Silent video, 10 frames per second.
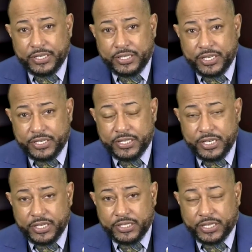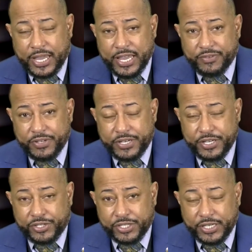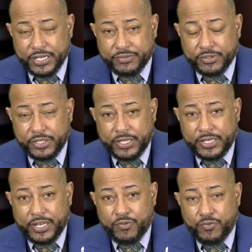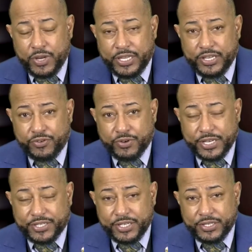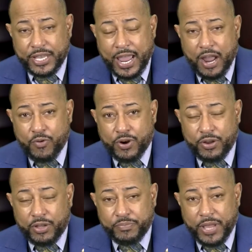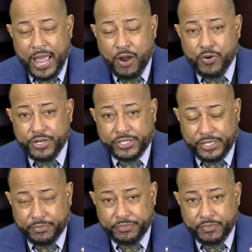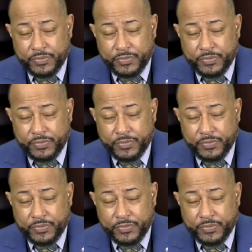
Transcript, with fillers: this is the kind of initiative that really addresses our, uh, our attempt